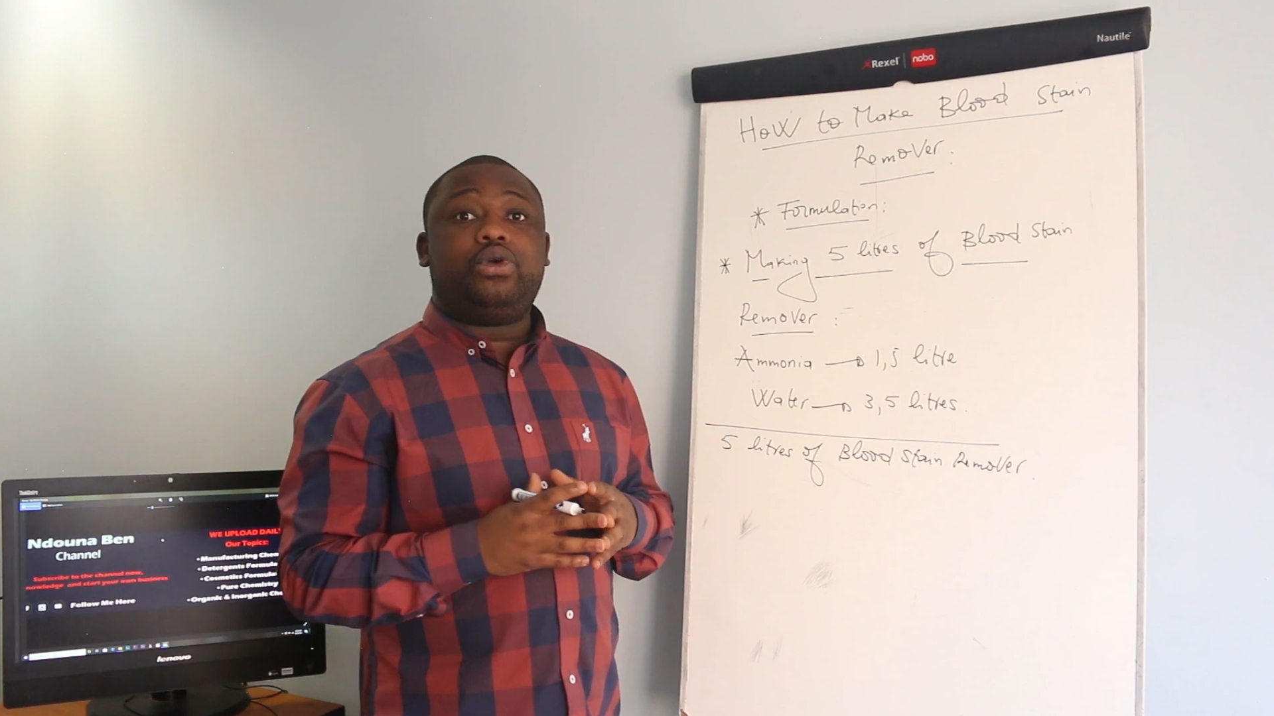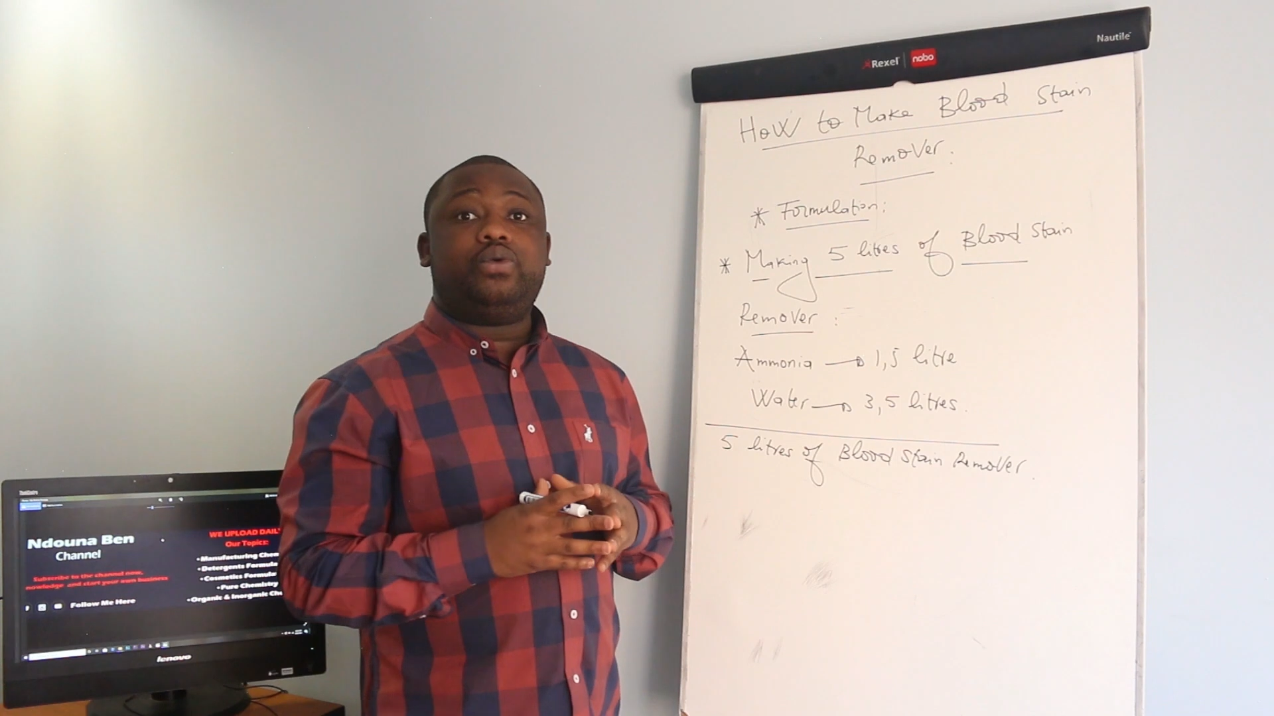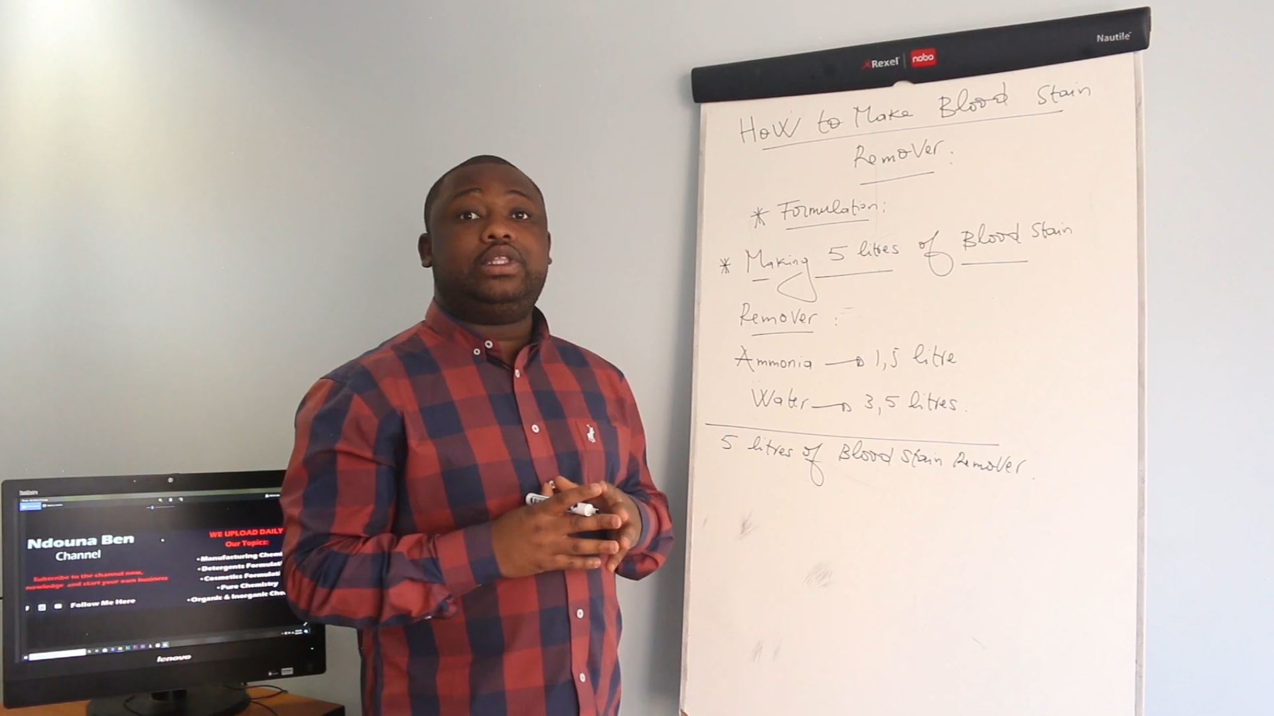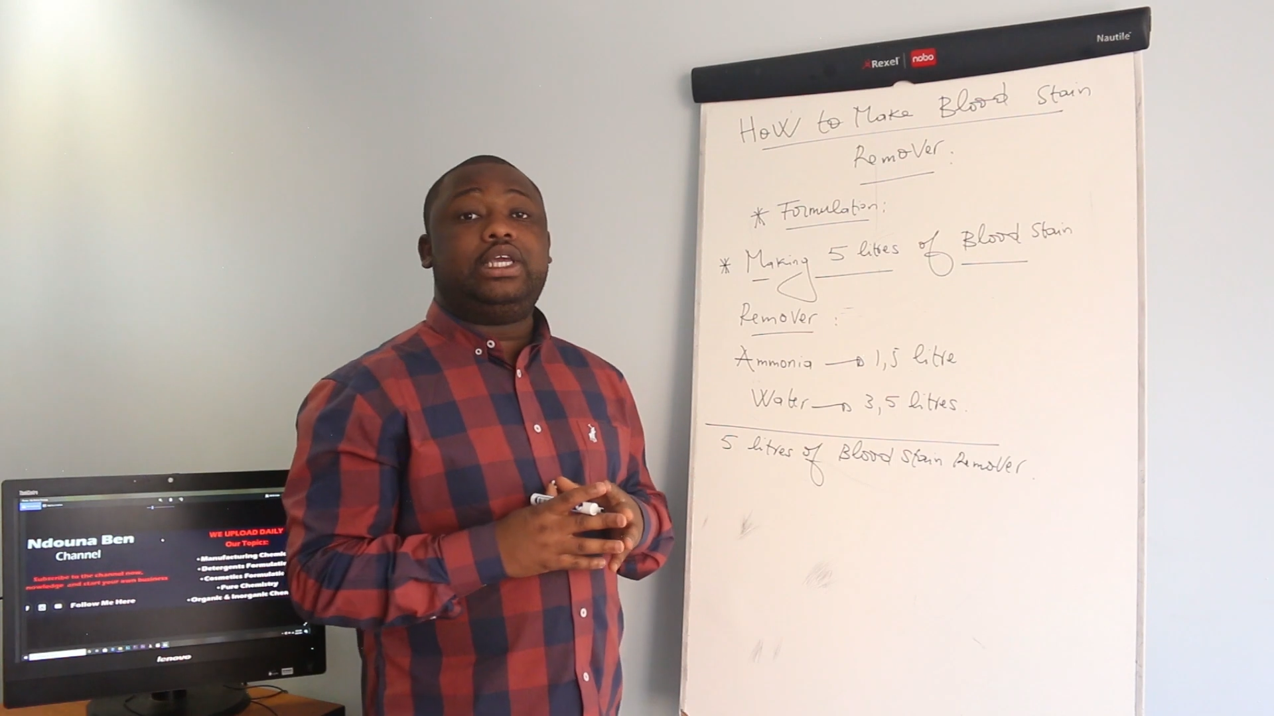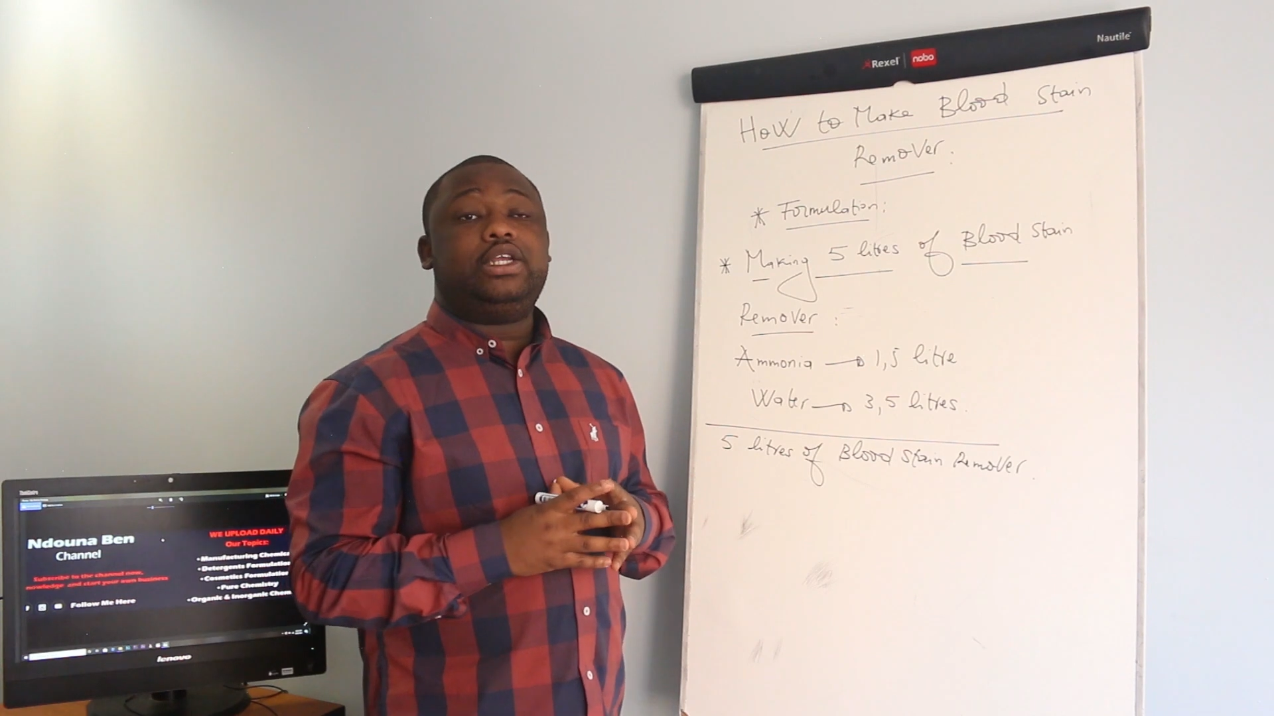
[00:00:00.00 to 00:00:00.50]
know
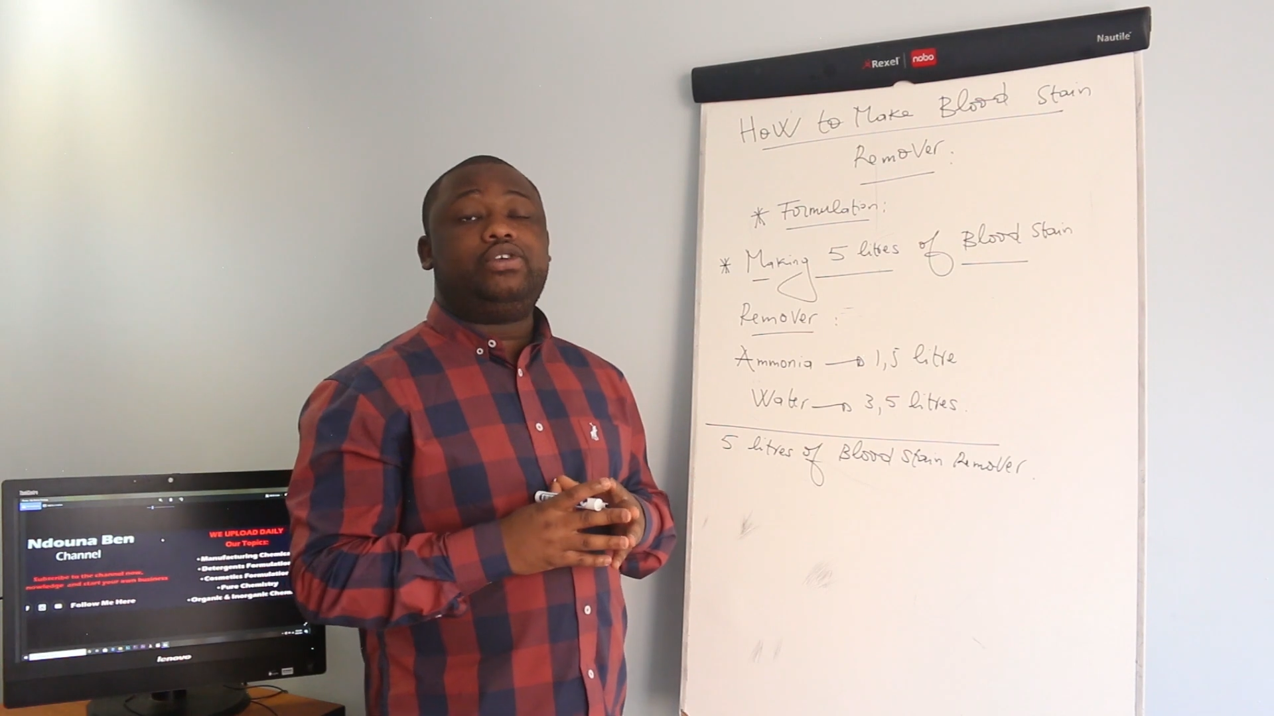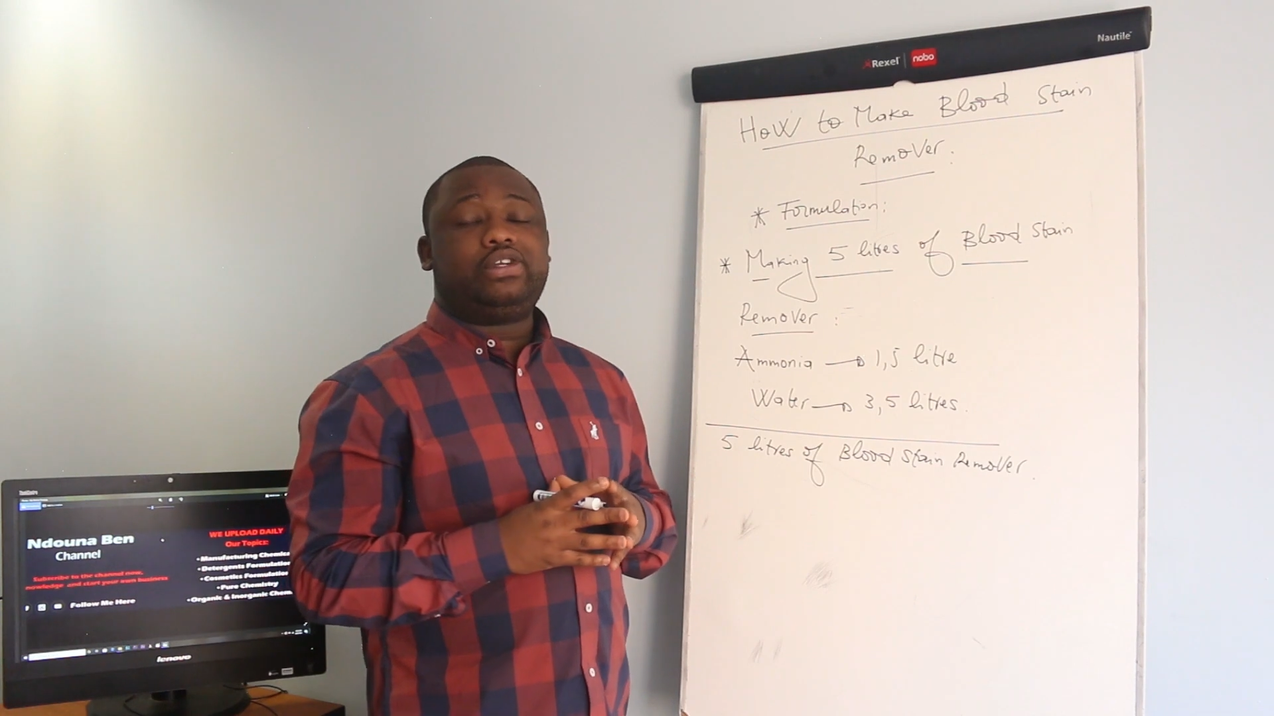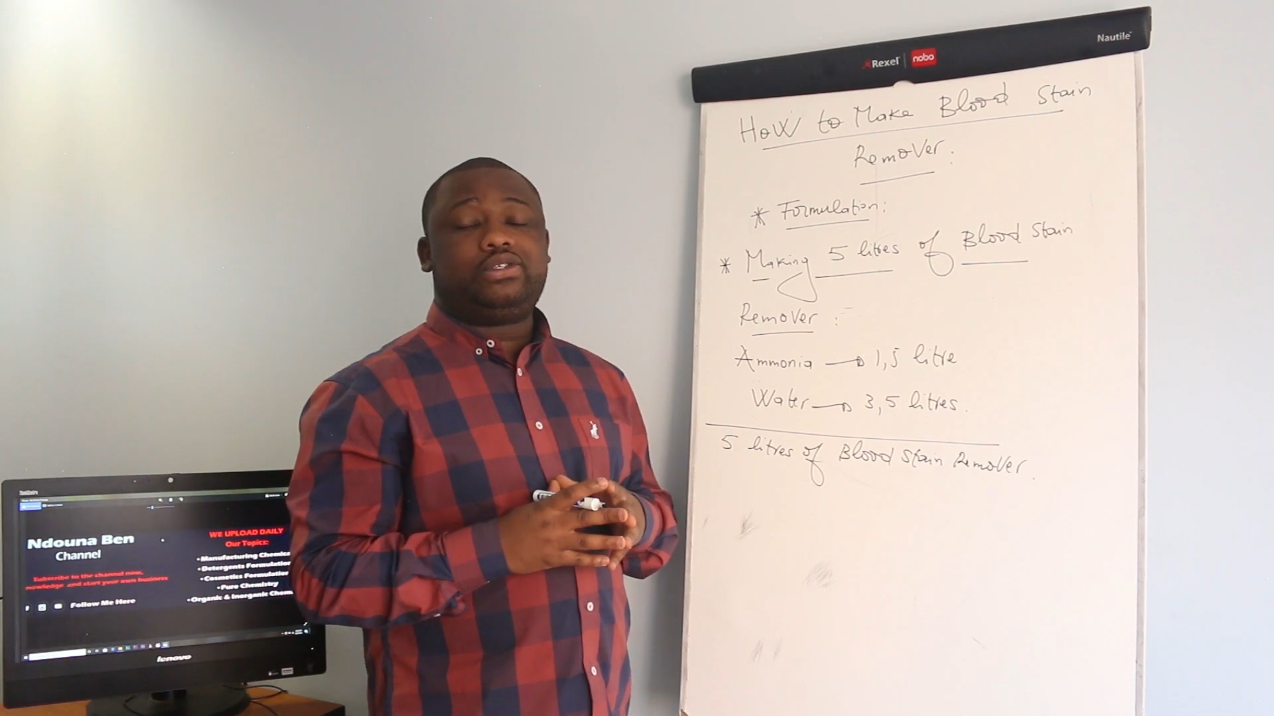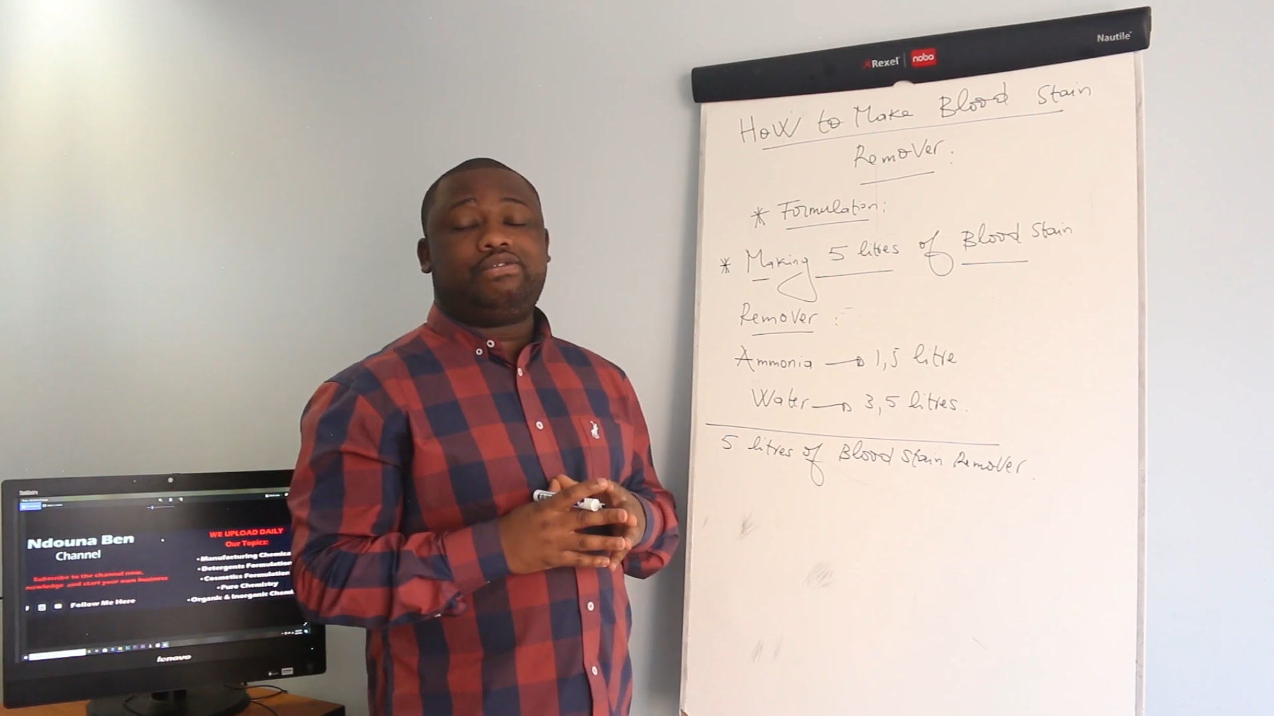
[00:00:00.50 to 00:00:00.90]
with the interest